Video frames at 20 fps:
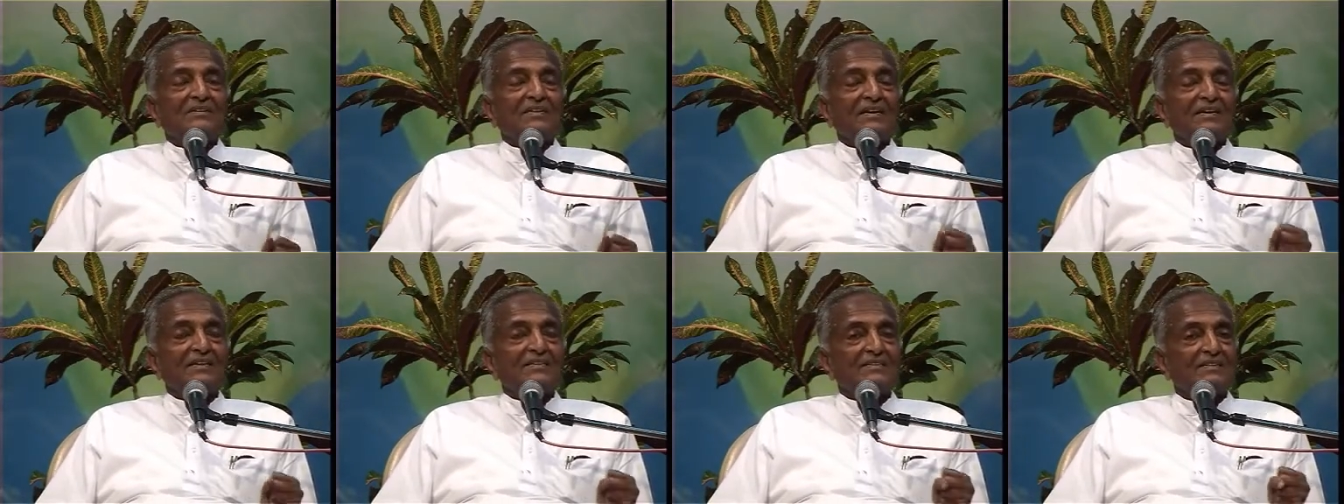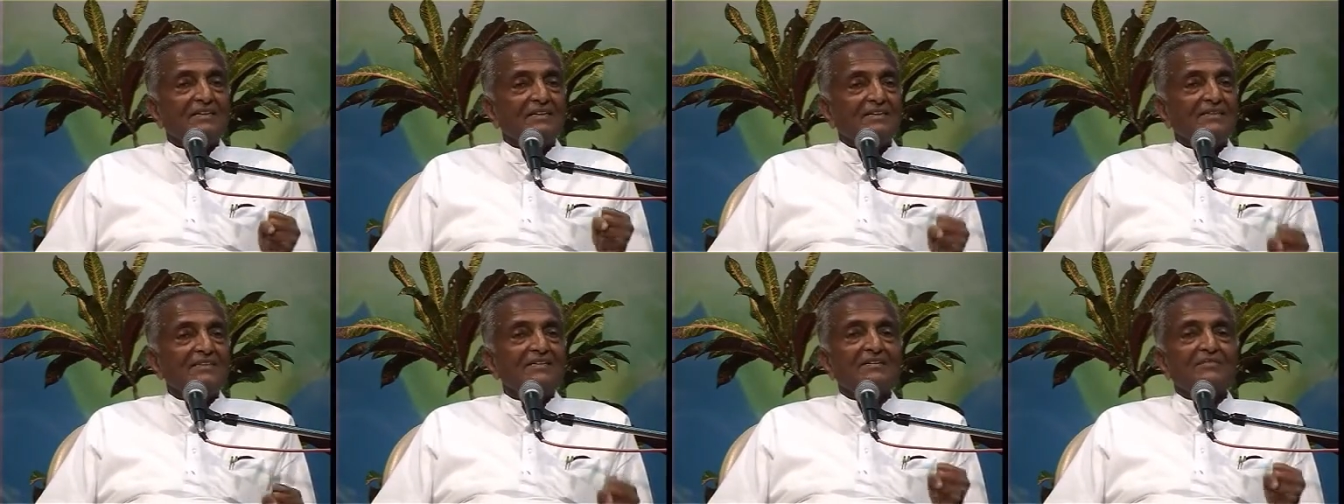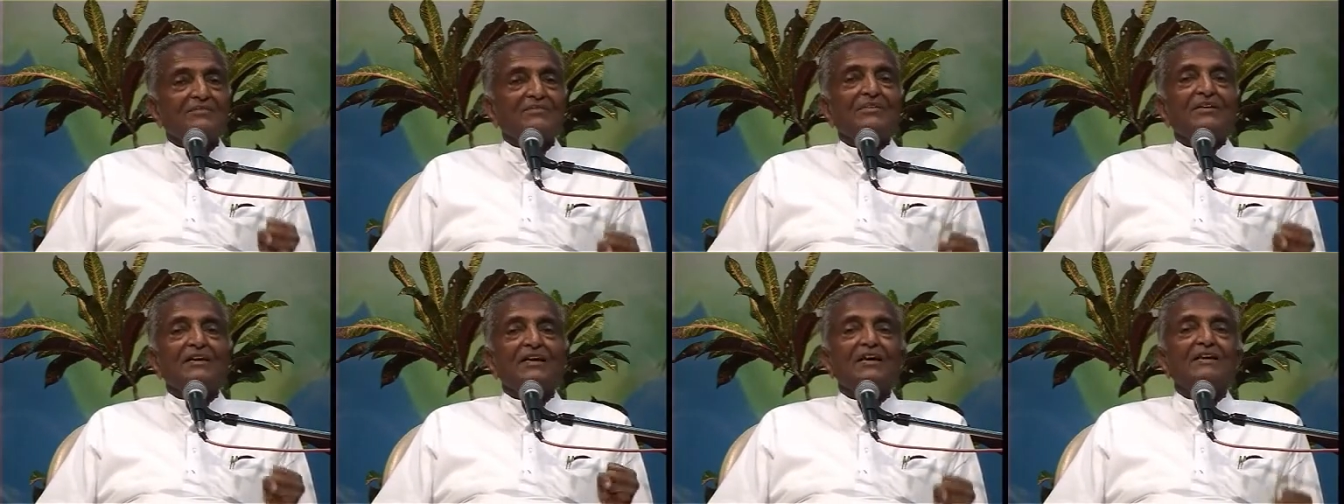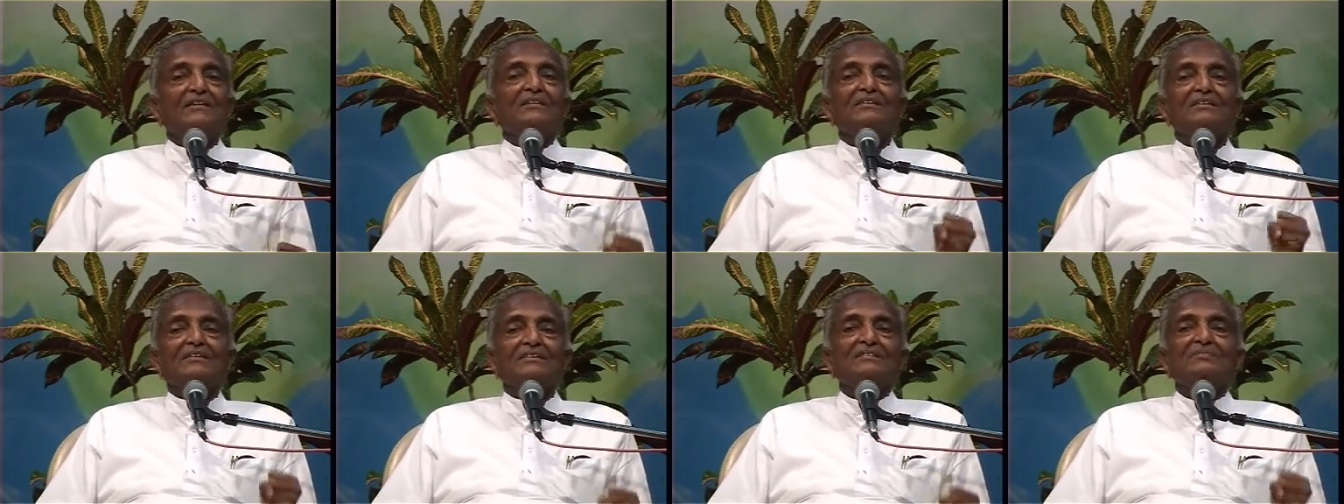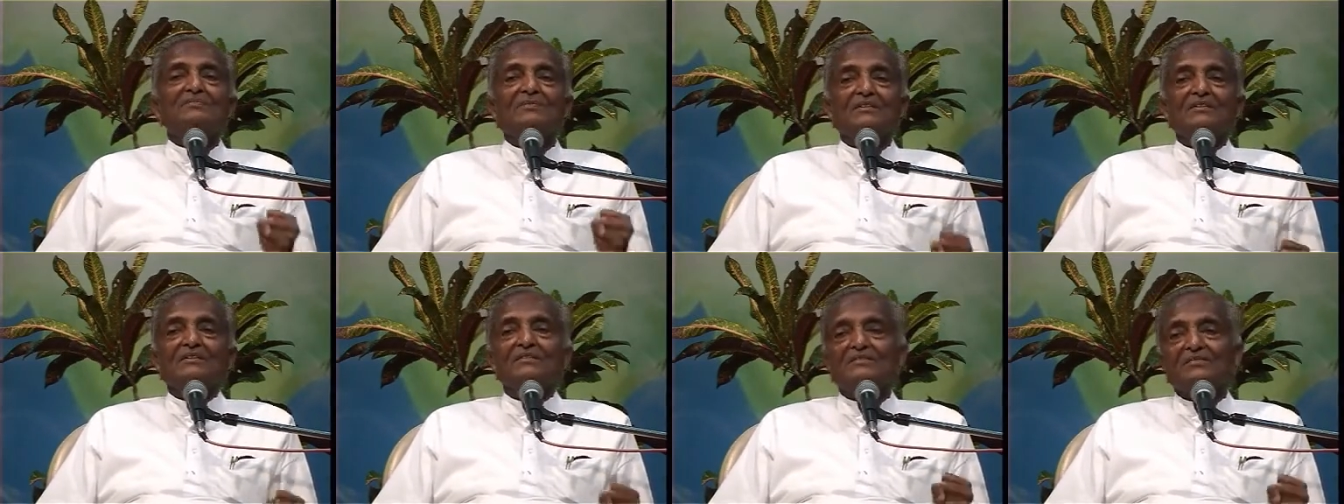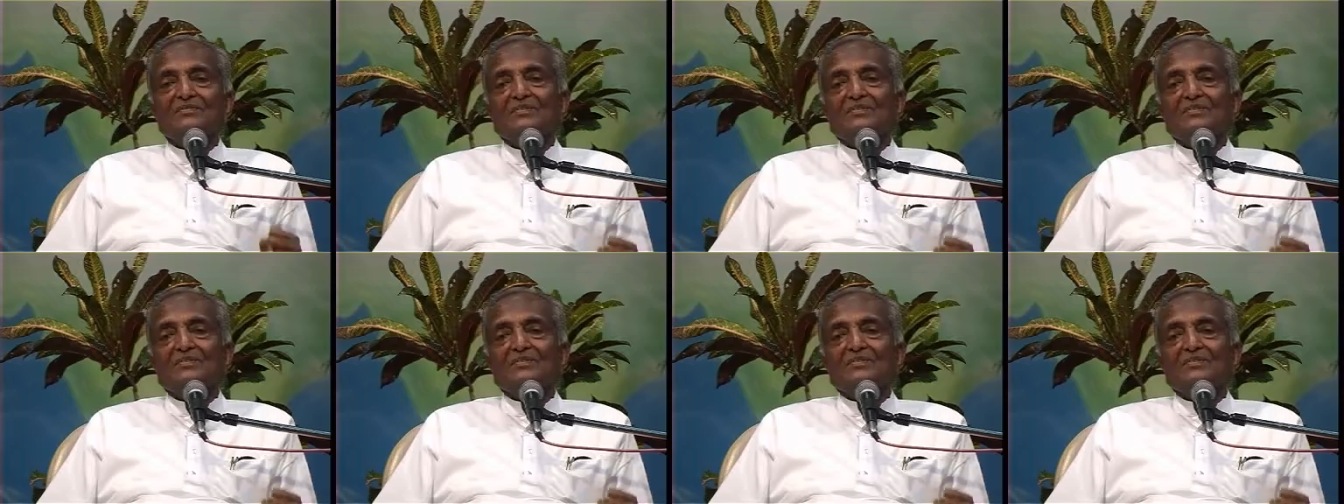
and said that we are the husbands,